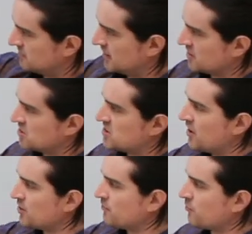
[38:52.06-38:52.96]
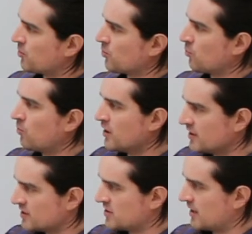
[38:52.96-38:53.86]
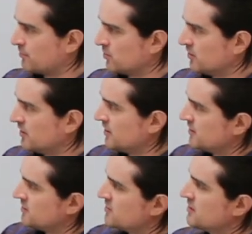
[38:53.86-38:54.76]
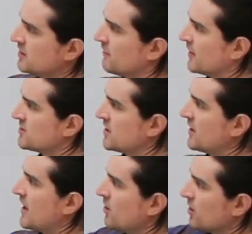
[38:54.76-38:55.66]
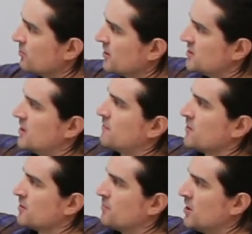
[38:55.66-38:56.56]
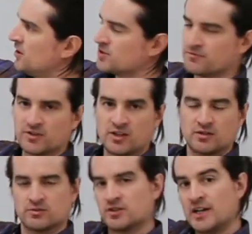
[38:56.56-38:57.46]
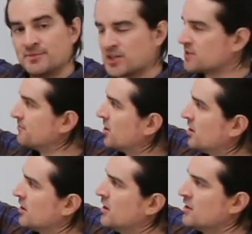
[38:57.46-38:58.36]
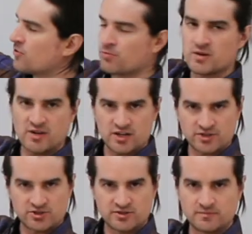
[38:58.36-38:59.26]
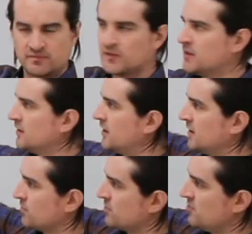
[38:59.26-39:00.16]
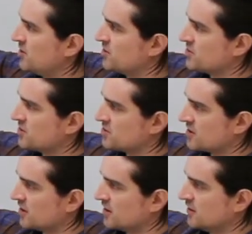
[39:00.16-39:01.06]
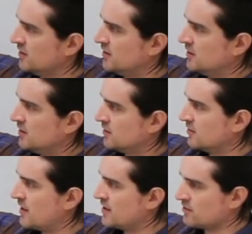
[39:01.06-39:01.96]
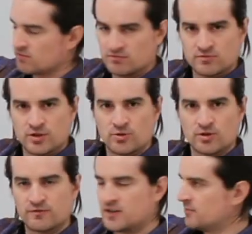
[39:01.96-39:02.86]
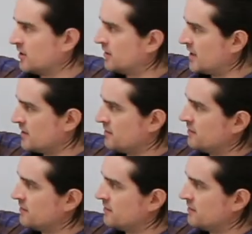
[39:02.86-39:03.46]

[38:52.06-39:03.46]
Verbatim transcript: at least tell you for one example is if I say how long would it take for a ball to fall or an object to fall three meters, right? And three meters is uh, nine and three quarter feet, about nine